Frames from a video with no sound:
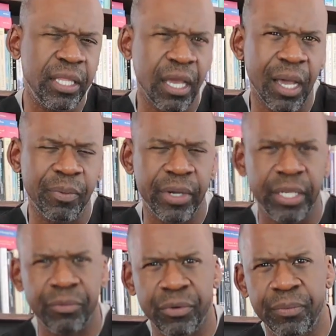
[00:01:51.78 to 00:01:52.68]
in the
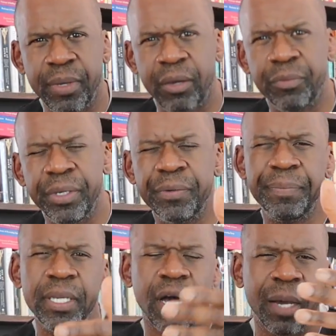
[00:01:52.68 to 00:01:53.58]
operating room and we
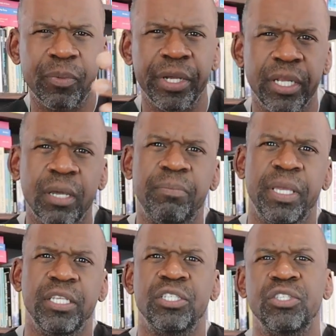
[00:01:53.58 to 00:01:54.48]
would be operating on
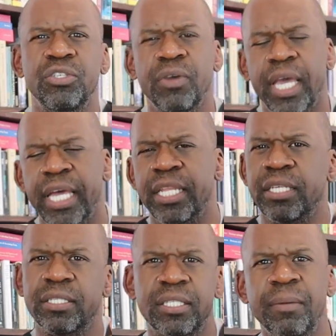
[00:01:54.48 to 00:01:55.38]
patients who
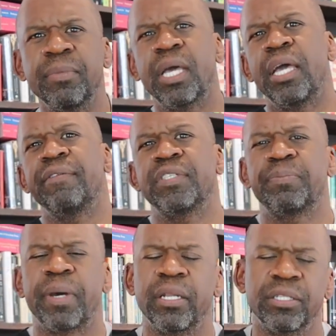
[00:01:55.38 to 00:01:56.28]
had some kind of
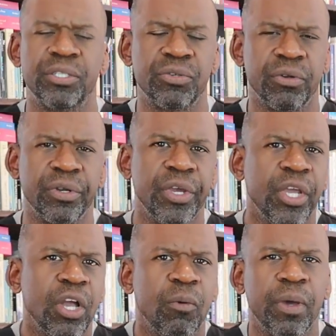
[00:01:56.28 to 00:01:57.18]
spinal disorder
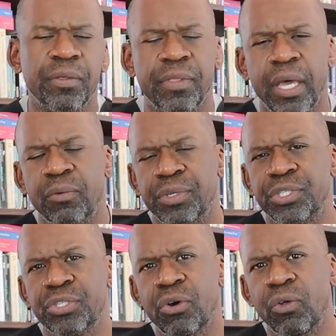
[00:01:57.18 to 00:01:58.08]
whether that was
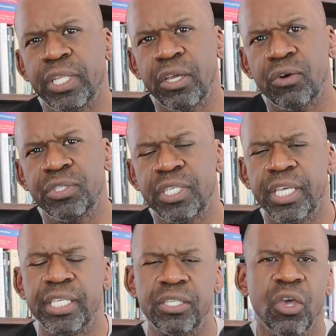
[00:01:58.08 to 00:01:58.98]

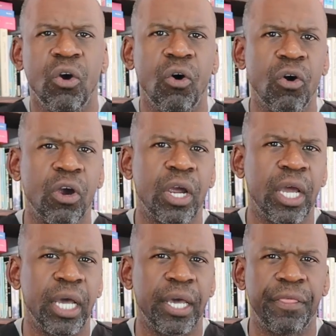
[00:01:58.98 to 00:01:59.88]
scoliosis
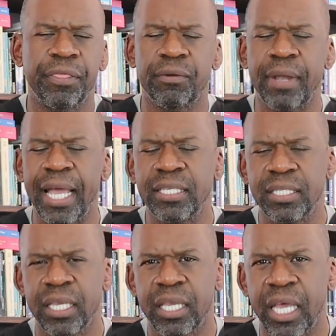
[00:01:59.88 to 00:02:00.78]
or uh,
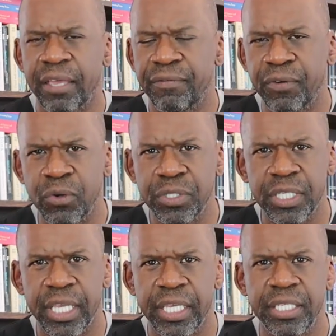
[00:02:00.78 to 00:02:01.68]
thoracic
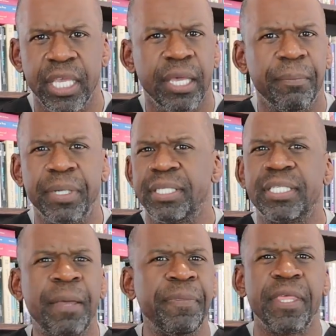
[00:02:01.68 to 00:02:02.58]
kyphosis, but
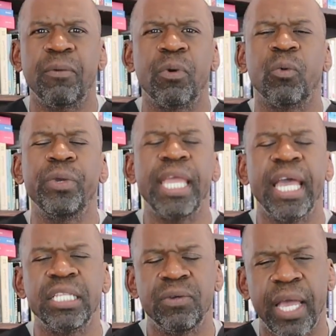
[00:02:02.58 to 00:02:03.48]
something where we
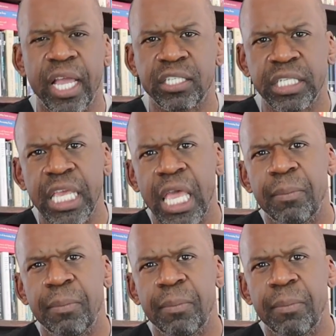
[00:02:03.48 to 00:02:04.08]
had to actually